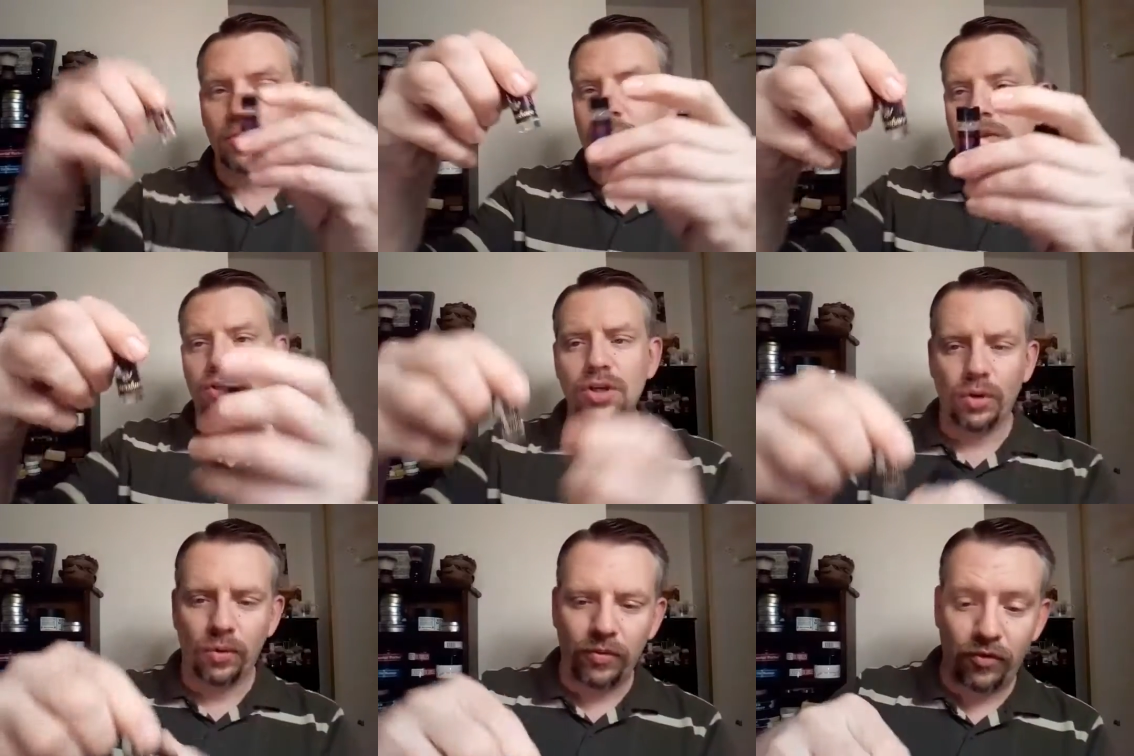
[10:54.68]
between the
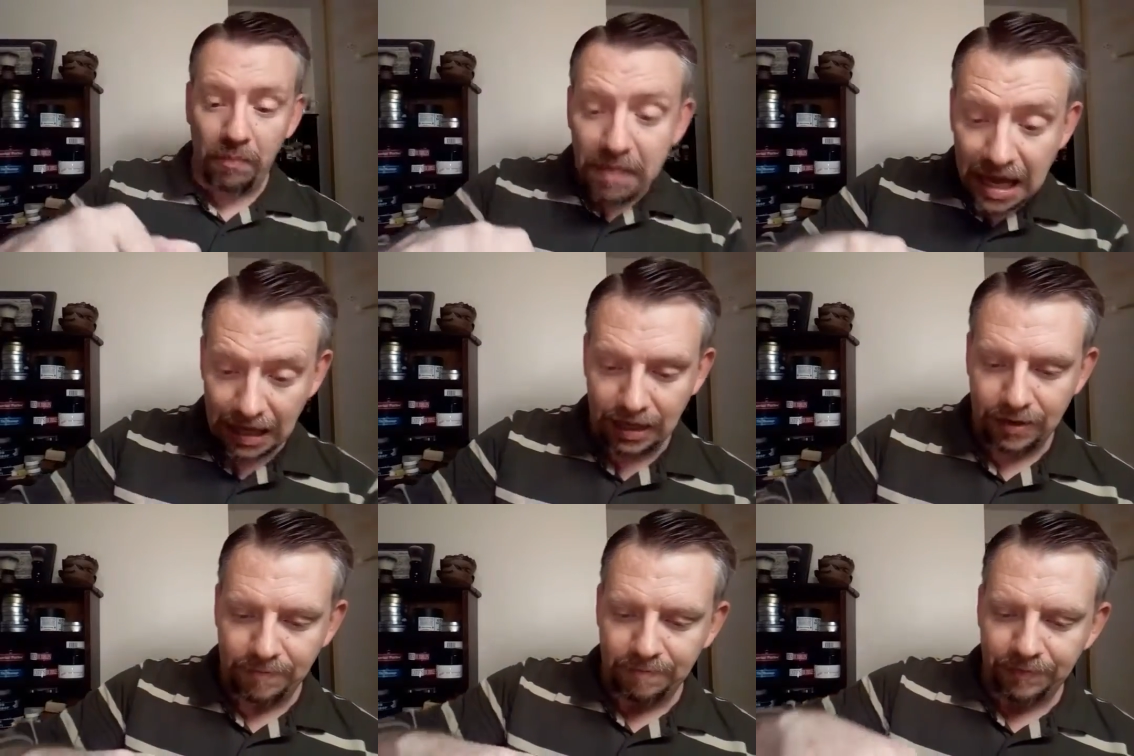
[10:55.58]
two, for me,
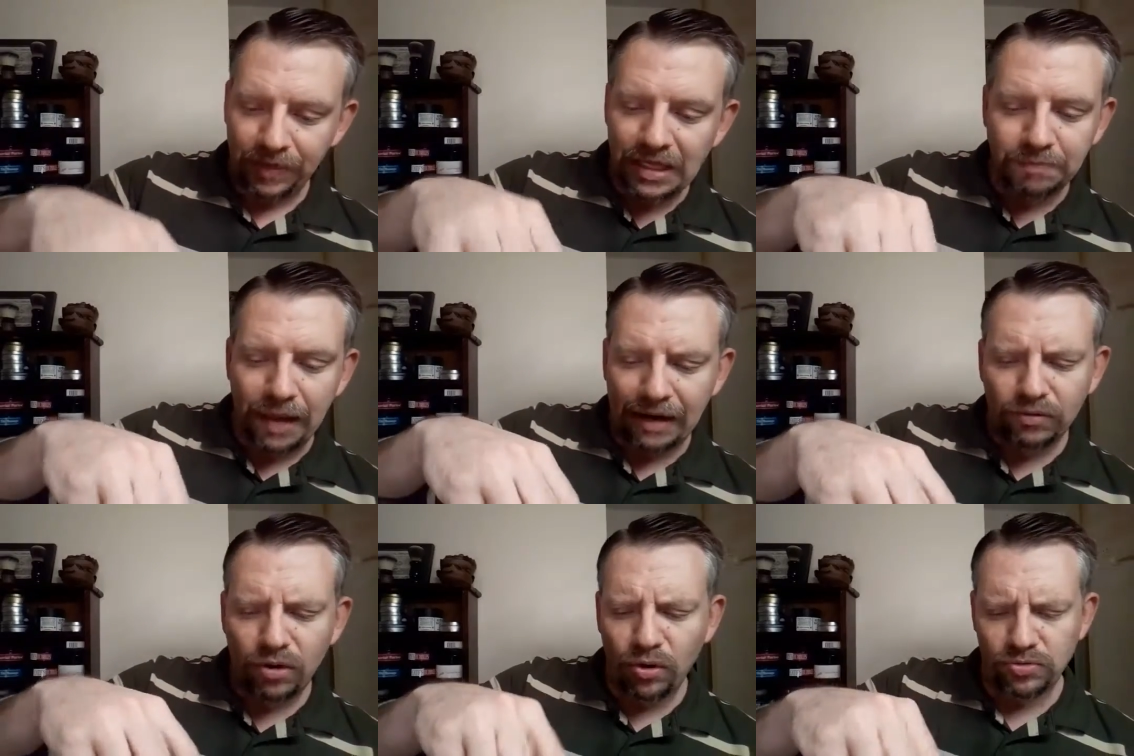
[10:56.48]
this
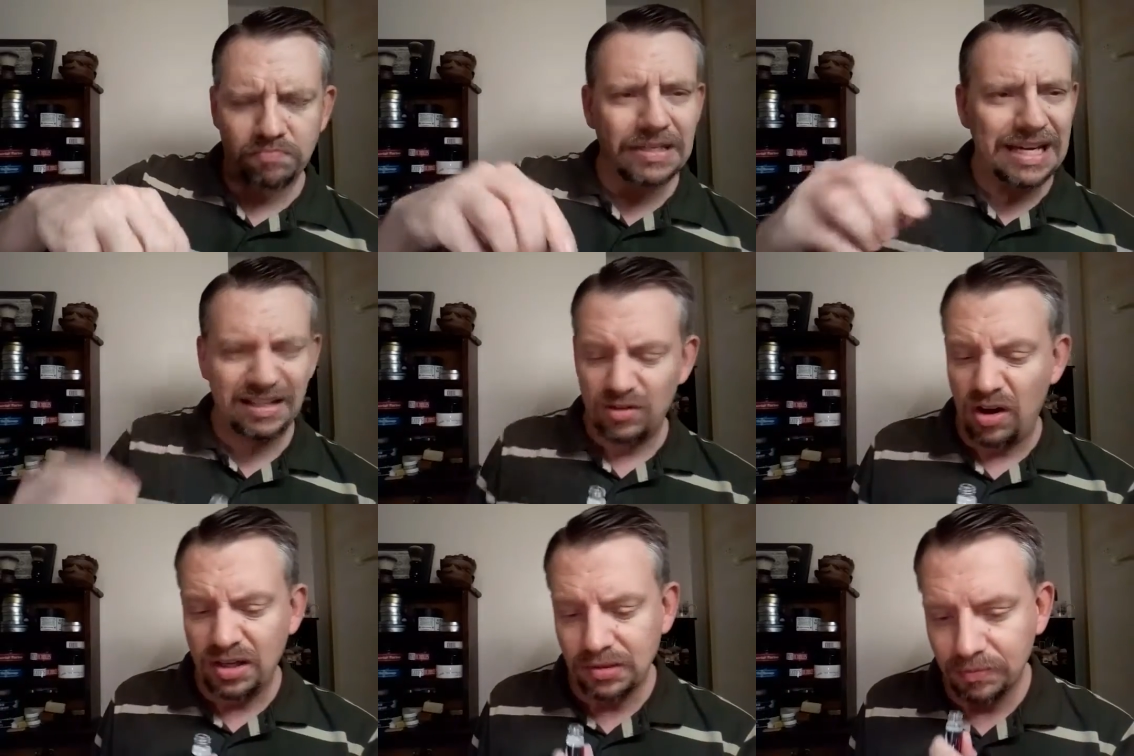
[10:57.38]
Black Rose, it's
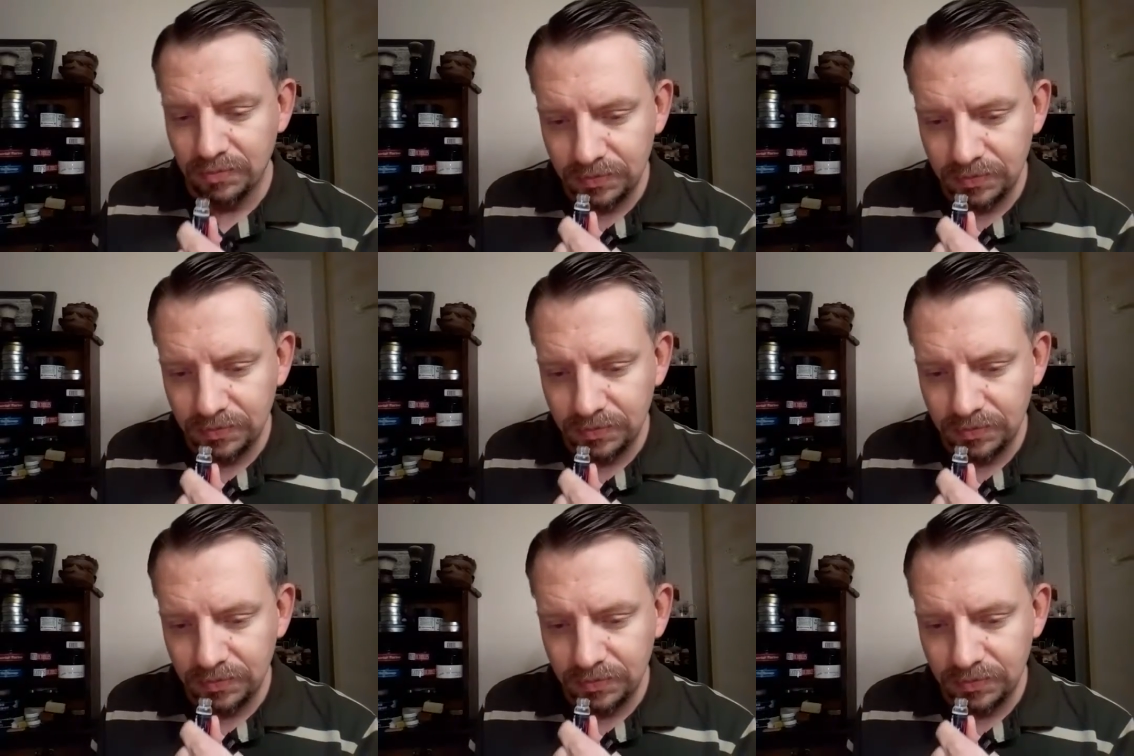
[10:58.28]
awesome.